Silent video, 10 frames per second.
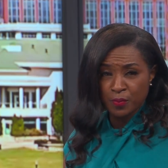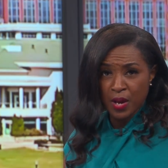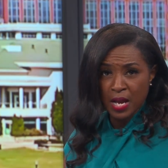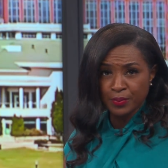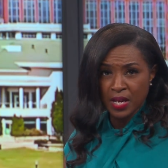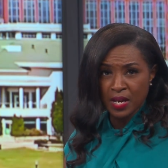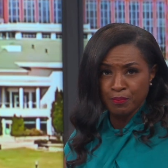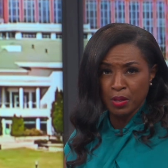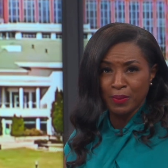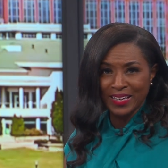in the pipeline,
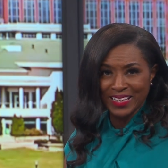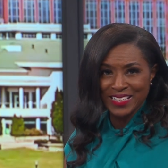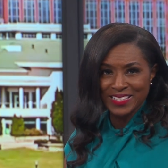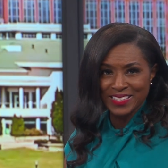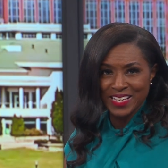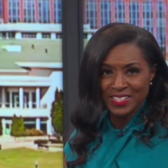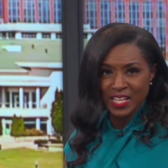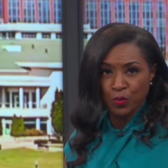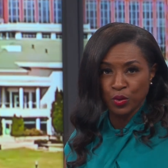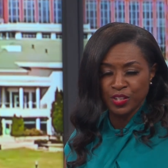but McGinnis says
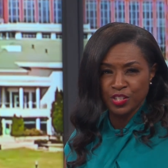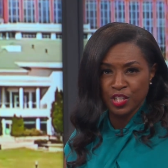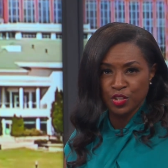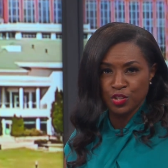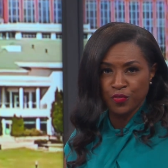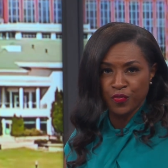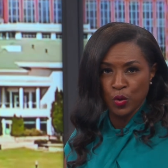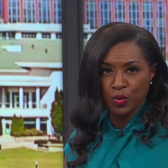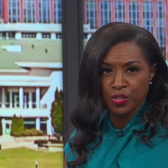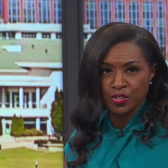they will continue to
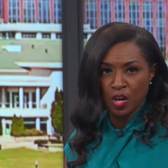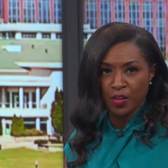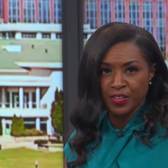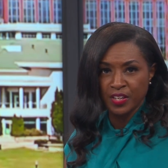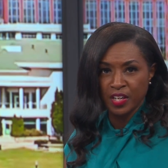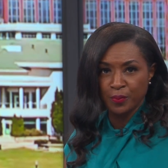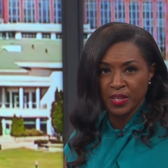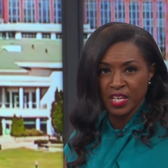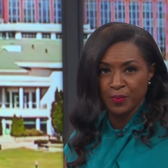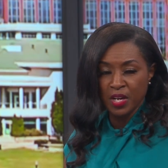focus on the
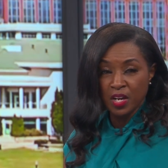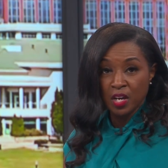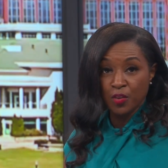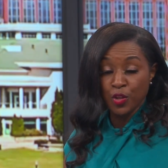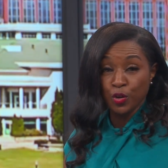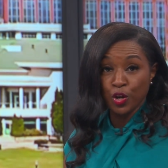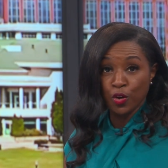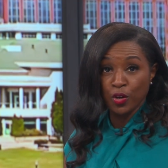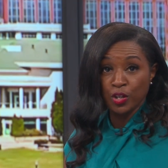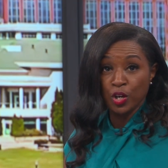upkeep of their
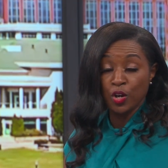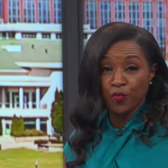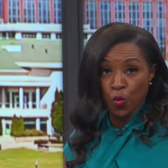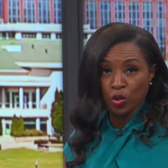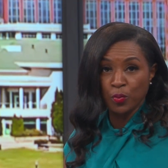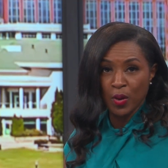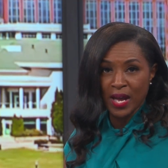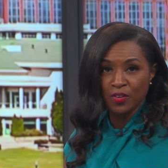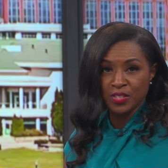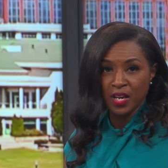current affordable
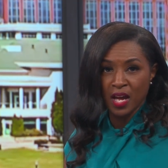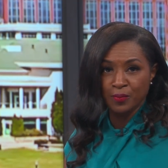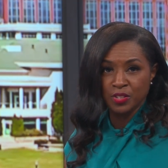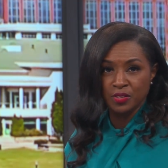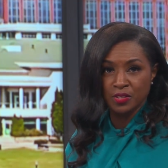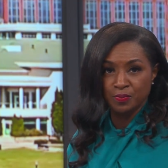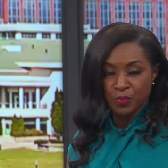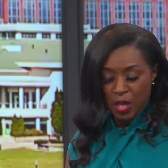housing options.